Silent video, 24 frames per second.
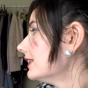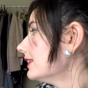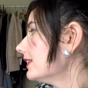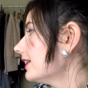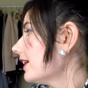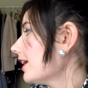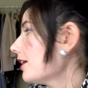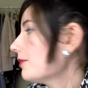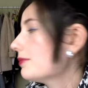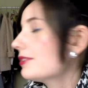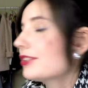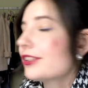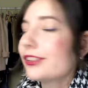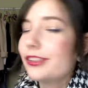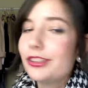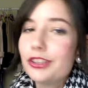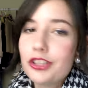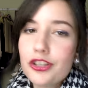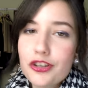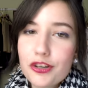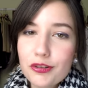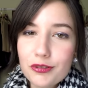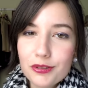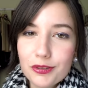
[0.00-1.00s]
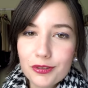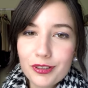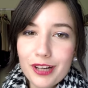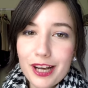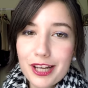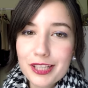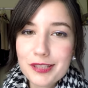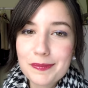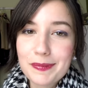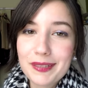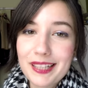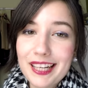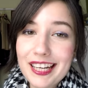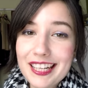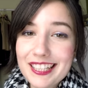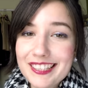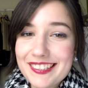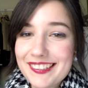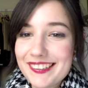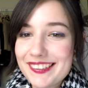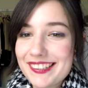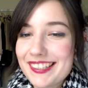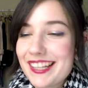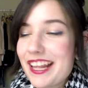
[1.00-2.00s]
I was gonna show you guys, but he's
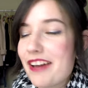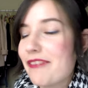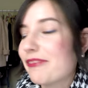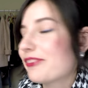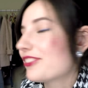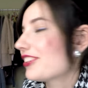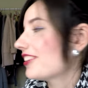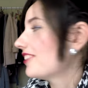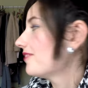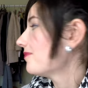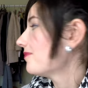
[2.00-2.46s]
just left.